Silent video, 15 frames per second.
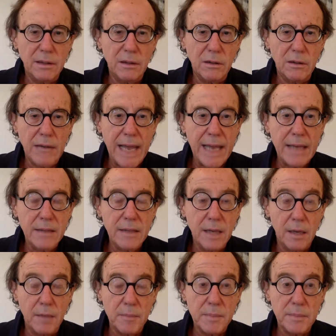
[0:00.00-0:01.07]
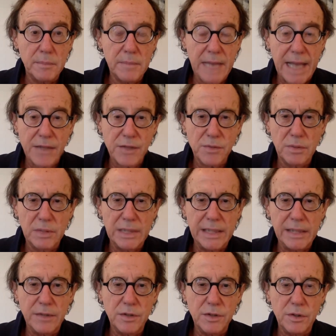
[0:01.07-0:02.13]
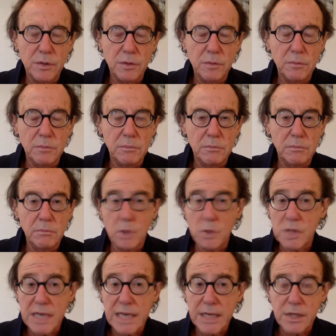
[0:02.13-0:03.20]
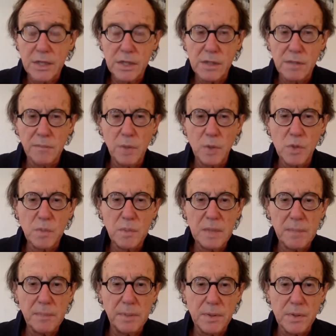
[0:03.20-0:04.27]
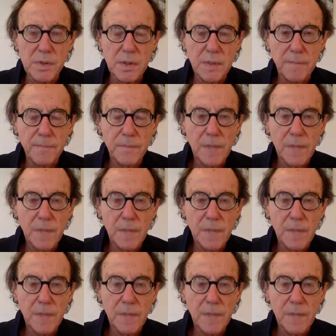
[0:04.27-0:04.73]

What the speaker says: or had come naturally, to most nations and most peoples.